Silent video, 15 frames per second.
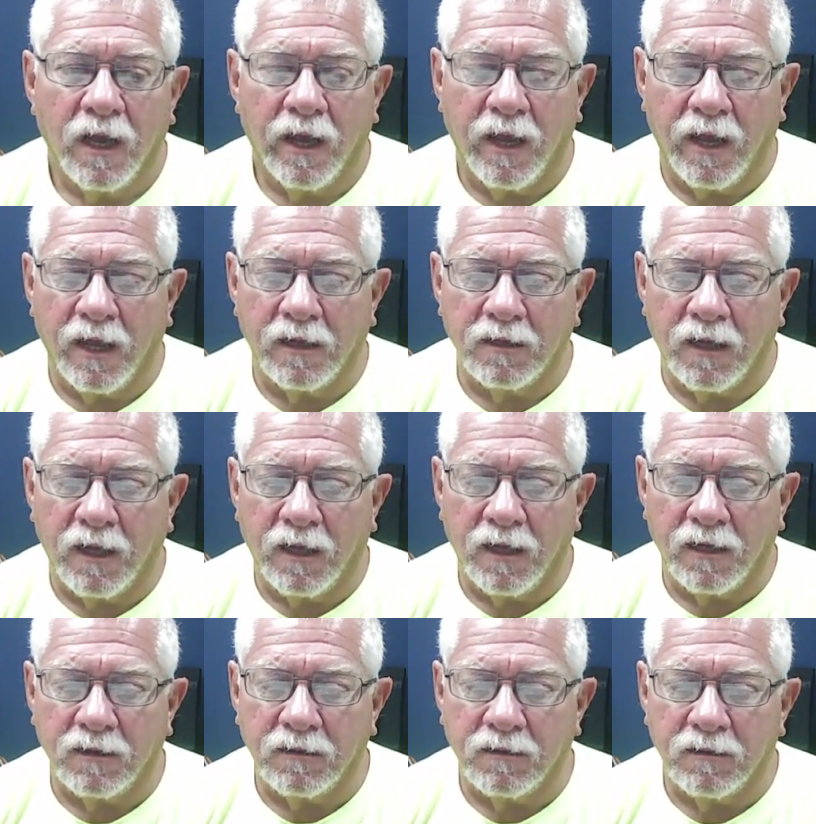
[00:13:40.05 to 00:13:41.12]
And
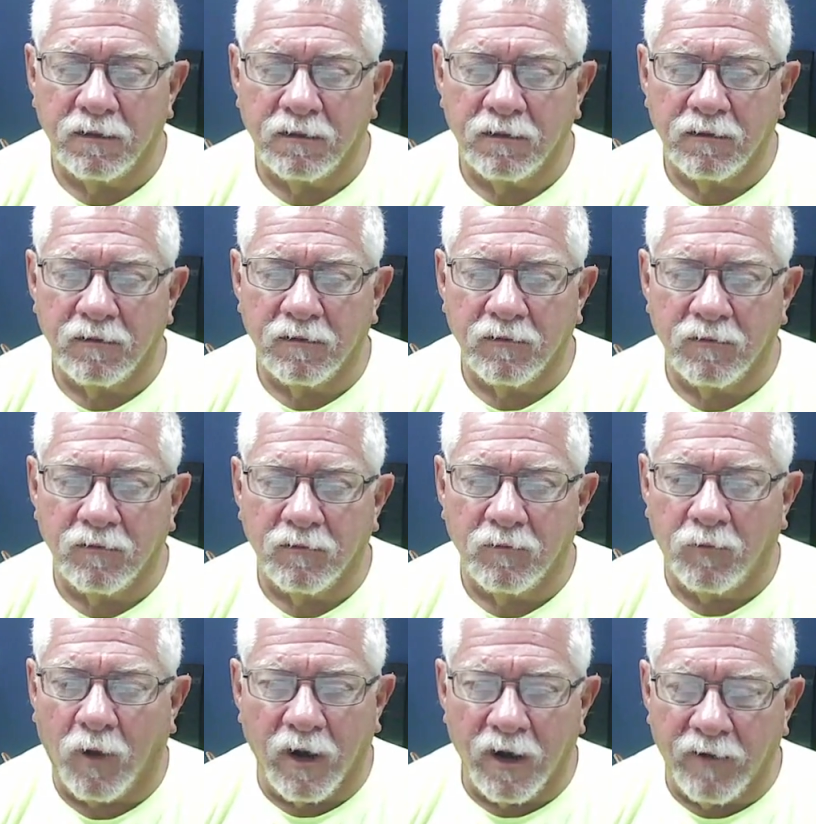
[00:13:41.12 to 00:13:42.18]
and
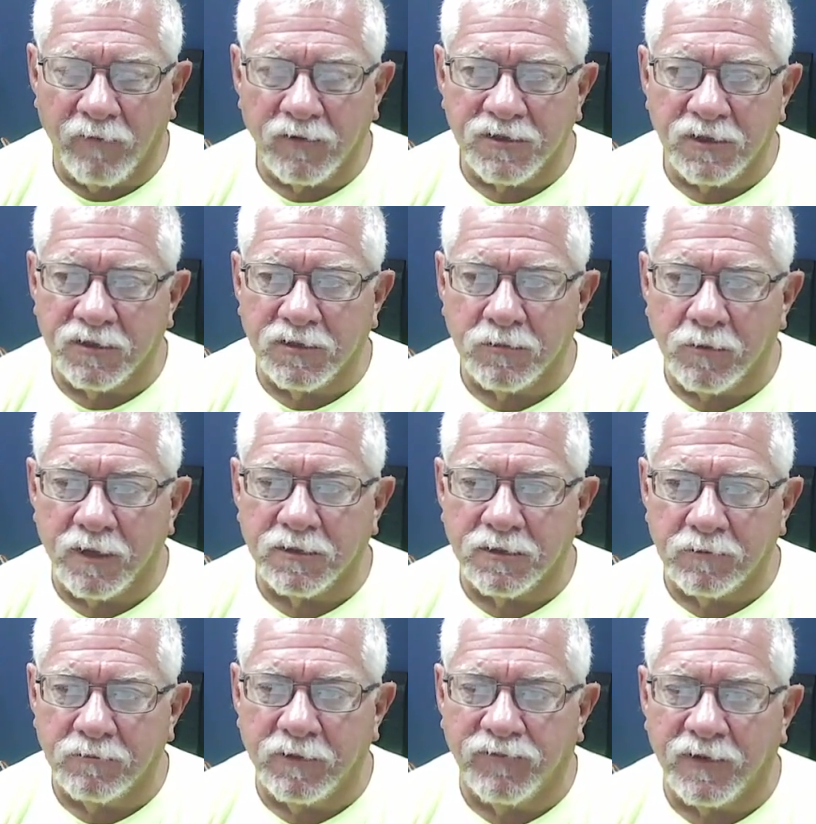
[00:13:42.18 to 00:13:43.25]
whatever
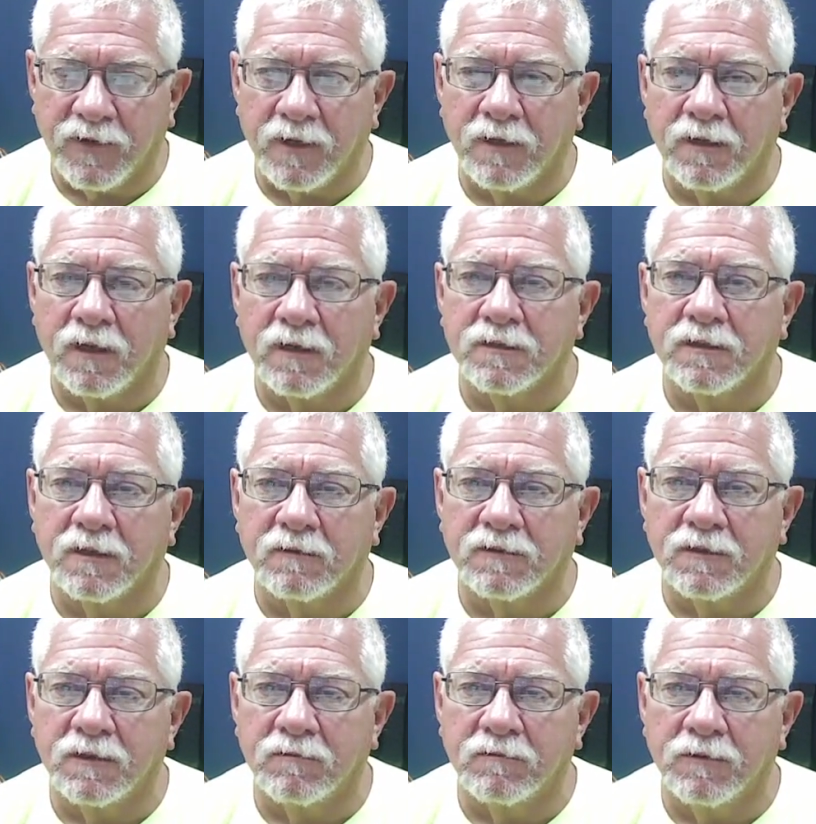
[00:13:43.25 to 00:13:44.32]
situation we find ourselves
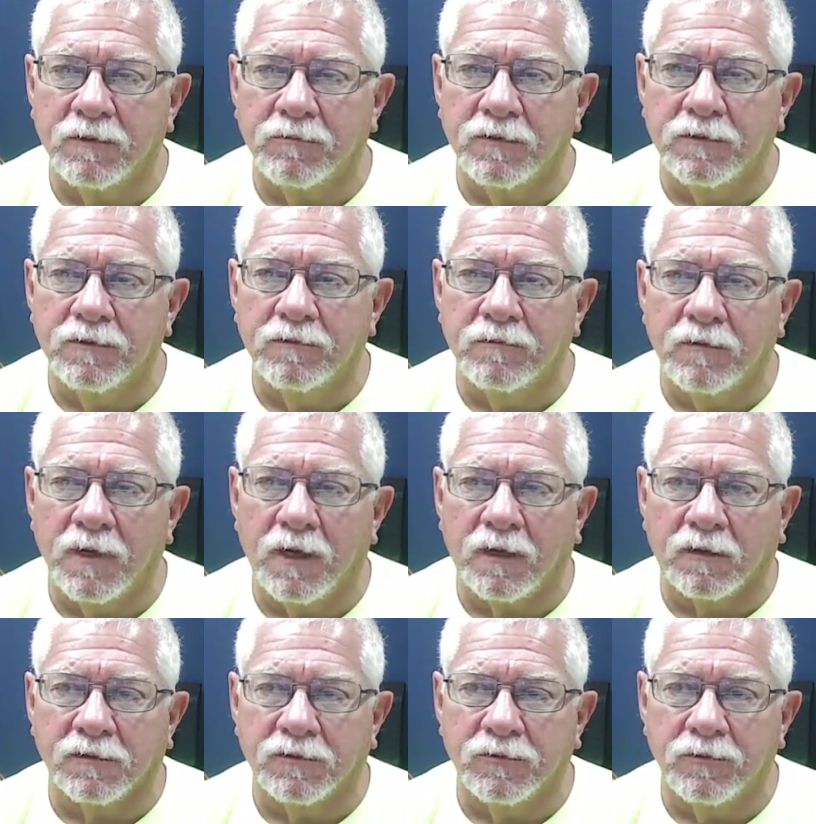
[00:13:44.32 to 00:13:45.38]
in, we would do
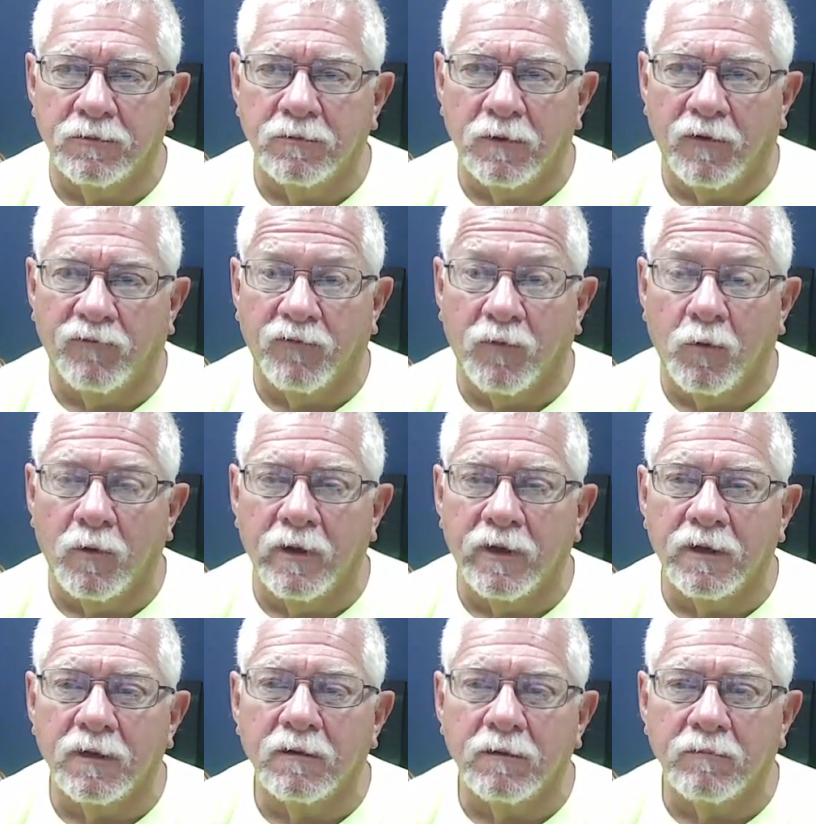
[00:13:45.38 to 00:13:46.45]
well to
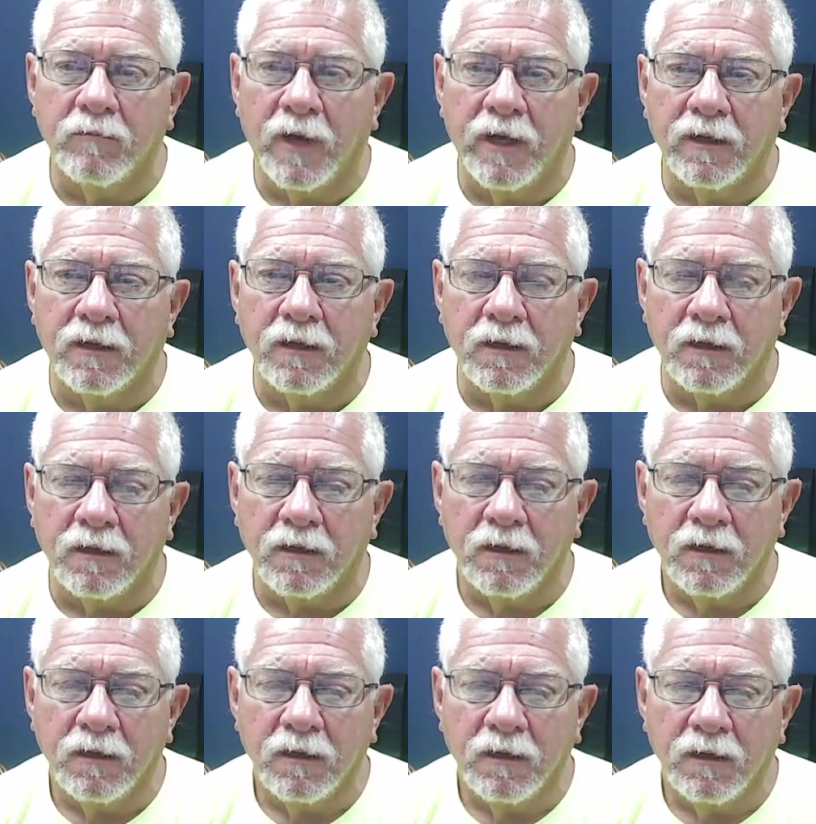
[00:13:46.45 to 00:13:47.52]
avoid making
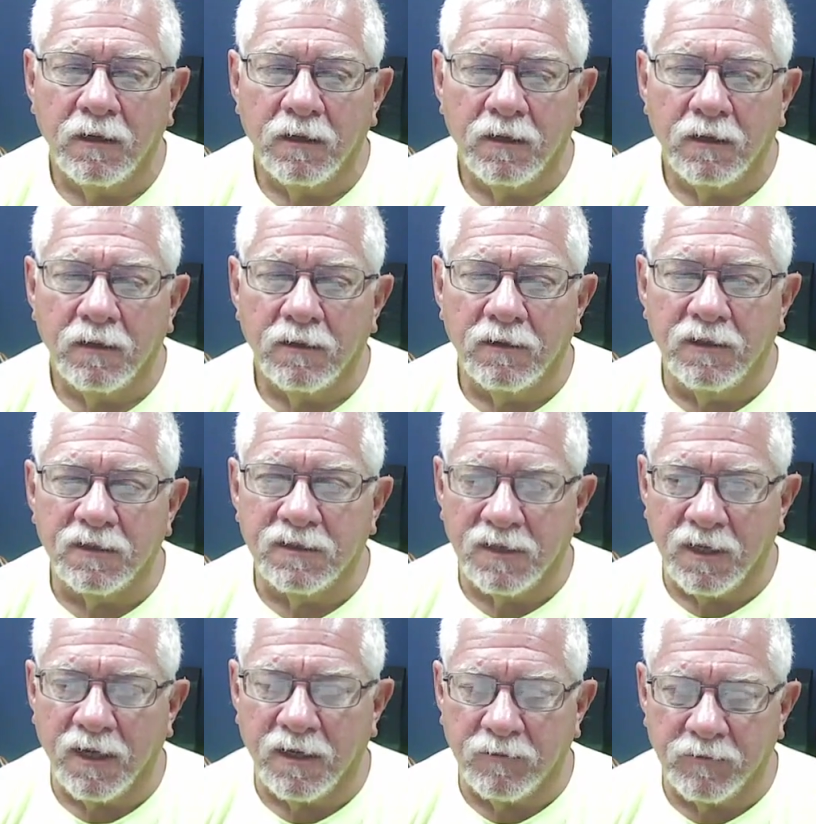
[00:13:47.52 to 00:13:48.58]
this
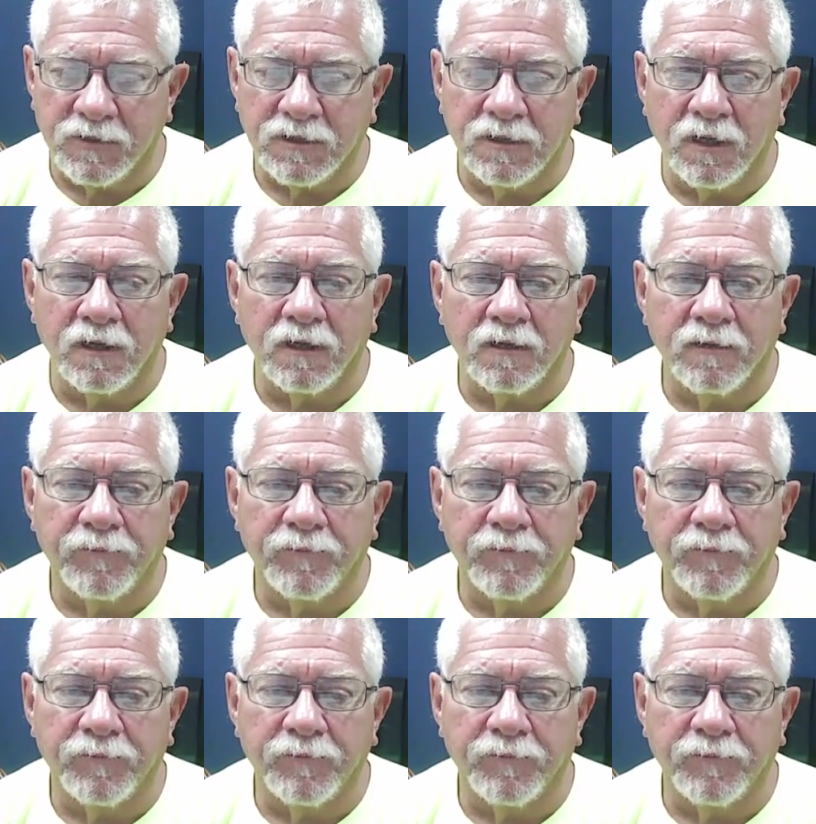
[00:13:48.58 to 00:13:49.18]
kind of mistake.